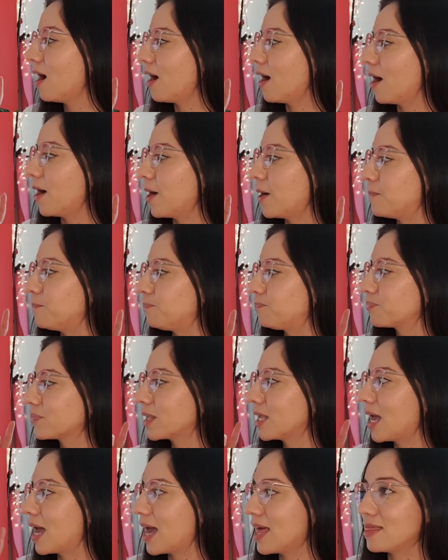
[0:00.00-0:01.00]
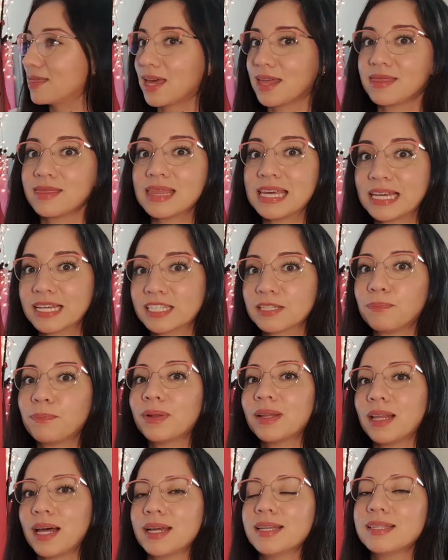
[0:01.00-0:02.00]
Um, and then this
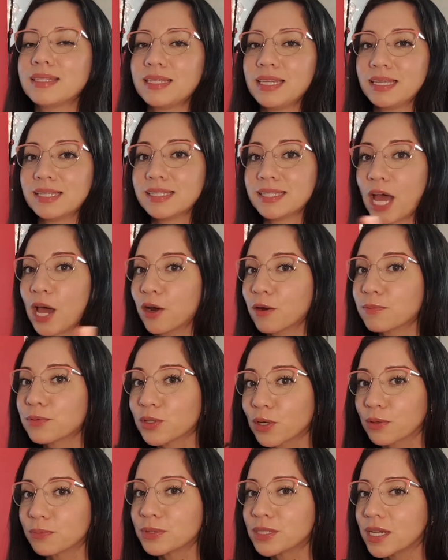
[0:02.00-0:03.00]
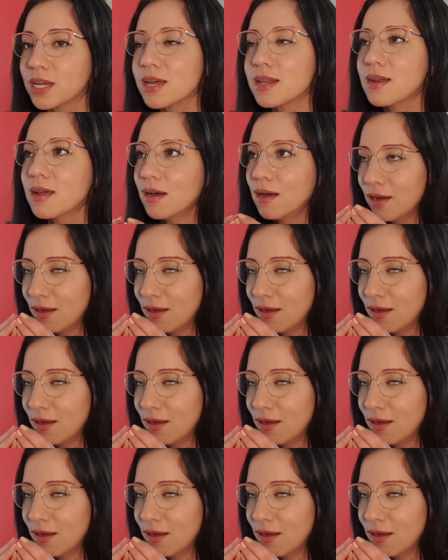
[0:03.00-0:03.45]
plus the sound absorption.